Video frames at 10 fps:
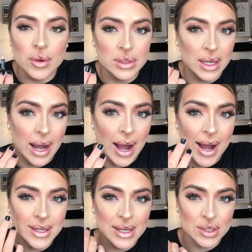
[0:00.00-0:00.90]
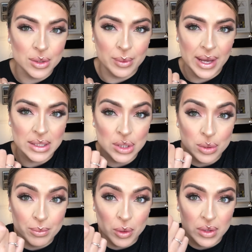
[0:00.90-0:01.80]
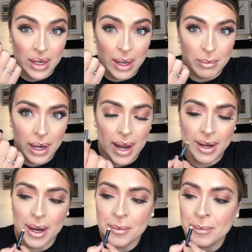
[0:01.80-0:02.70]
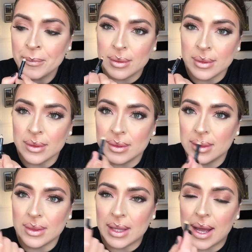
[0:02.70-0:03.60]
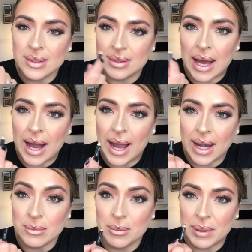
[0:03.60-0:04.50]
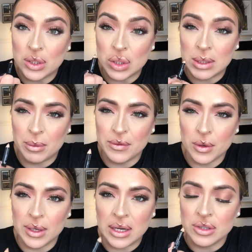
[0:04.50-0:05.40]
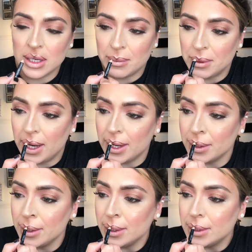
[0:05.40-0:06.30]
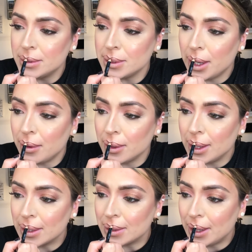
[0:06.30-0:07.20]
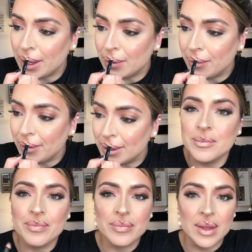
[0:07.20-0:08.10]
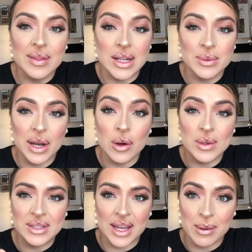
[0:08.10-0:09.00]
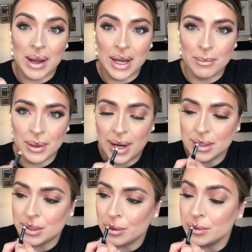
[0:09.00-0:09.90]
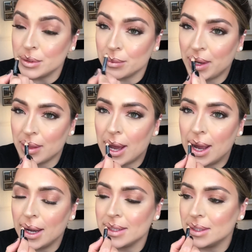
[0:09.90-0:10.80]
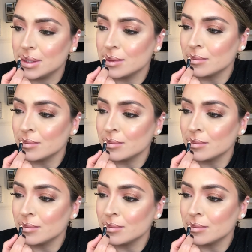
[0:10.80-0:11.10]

guide as to where to put the lip liner. The highlight will be just above your natural lip line, so that's where I always take my lip liner to where the highlight is.